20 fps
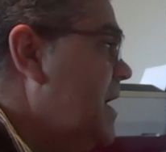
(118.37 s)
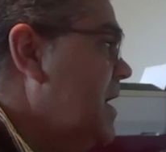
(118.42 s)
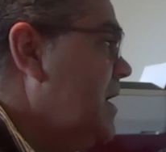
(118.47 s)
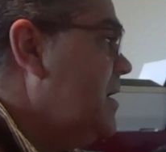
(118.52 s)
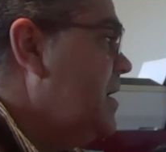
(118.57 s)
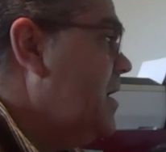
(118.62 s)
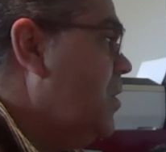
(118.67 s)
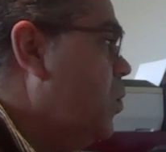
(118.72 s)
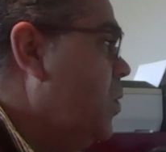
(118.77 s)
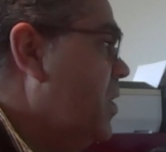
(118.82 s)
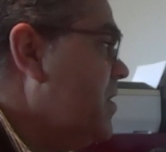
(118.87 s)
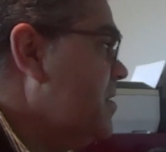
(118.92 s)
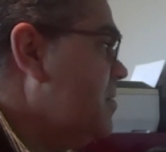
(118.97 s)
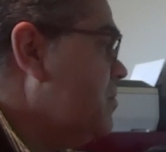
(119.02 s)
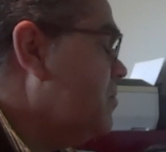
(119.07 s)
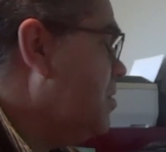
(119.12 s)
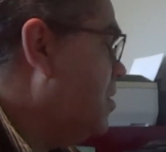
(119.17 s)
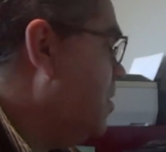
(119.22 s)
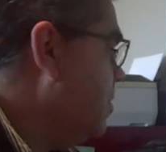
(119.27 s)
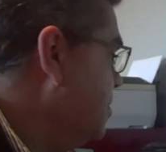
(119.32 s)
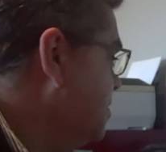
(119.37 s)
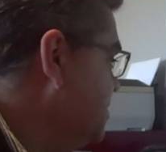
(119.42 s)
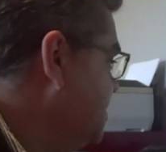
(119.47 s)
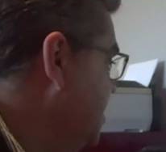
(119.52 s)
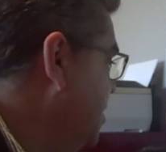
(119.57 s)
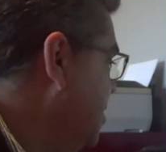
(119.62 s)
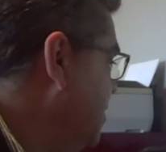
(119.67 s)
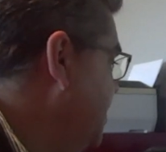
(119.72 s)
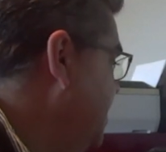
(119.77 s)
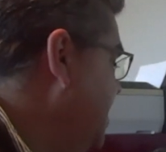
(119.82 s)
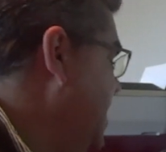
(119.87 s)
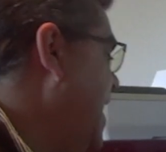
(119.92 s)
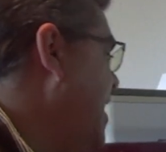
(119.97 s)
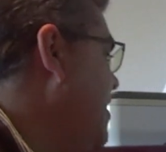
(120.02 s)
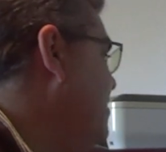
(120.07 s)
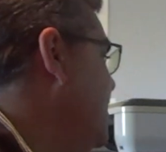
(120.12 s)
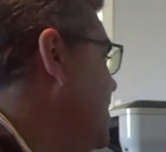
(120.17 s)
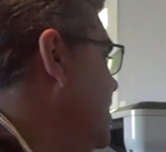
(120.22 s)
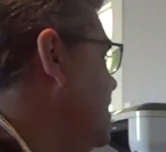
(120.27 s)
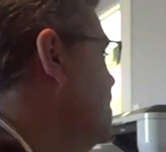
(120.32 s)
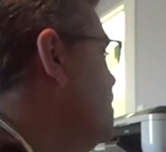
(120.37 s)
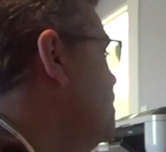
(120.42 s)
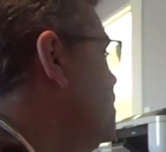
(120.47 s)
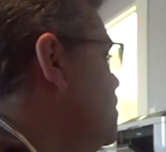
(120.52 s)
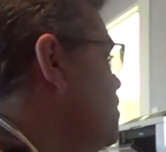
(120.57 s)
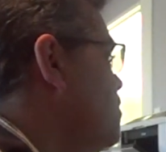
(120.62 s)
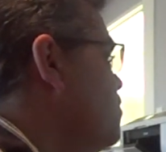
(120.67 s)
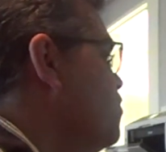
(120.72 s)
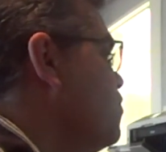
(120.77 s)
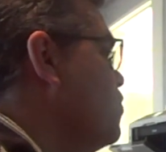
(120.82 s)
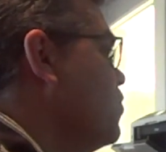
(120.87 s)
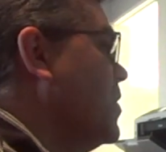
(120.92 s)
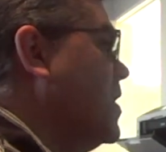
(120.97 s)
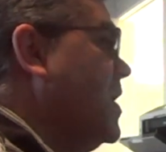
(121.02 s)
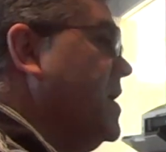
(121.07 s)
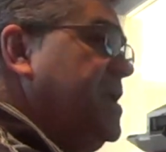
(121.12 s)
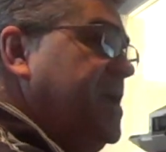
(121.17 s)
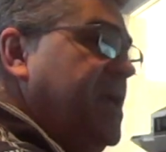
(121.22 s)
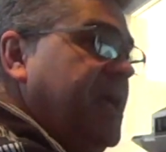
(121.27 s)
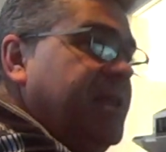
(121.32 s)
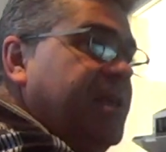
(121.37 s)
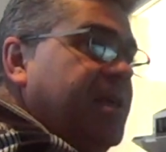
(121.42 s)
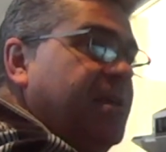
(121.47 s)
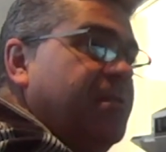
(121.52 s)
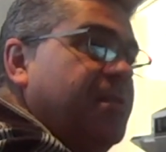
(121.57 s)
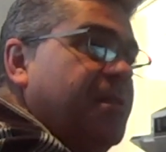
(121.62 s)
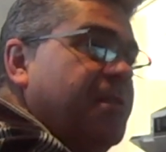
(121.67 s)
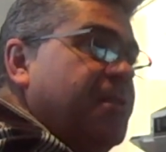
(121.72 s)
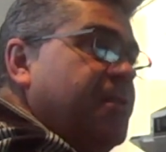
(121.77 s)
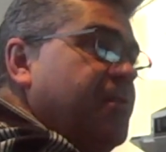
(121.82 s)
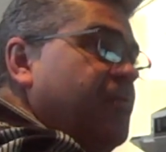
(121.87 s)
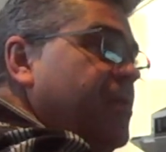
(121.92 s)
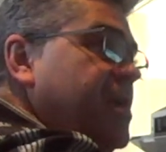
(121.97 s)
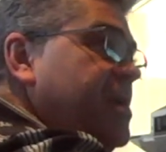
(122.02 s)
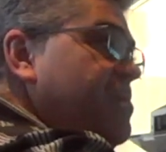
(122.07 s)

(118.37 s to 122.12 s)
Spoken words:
Now, one of the problems that I've been having getting the 3